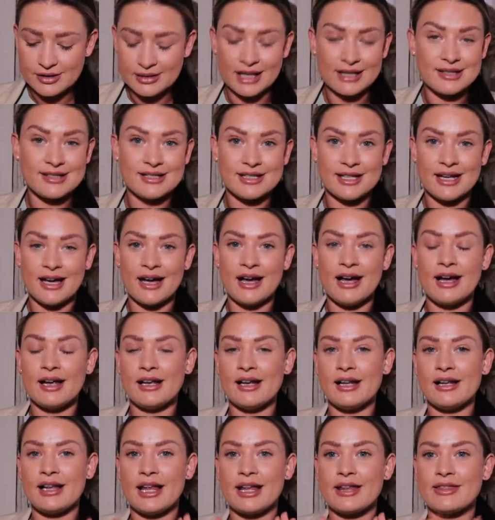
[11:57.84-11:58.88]

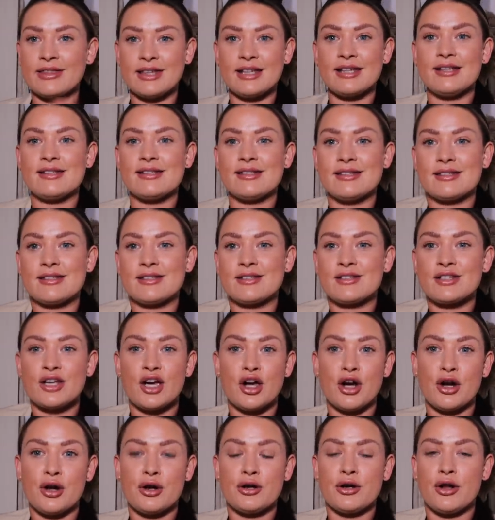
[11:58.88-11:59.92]
Nastygal. Like, this
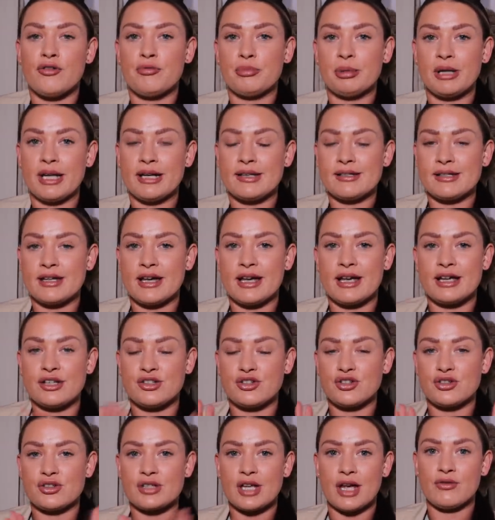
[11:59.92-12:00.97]
tone of blazer is
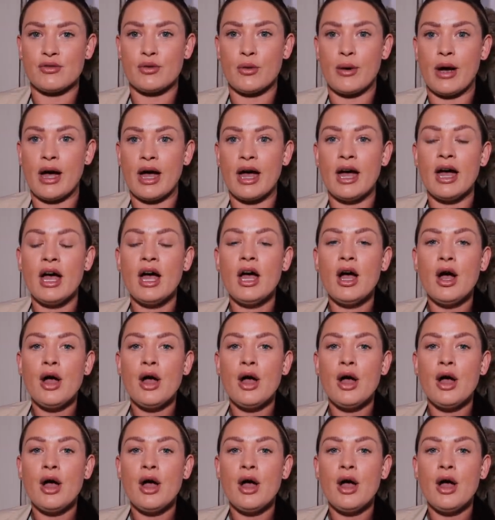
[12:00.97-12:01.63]
just everywhere.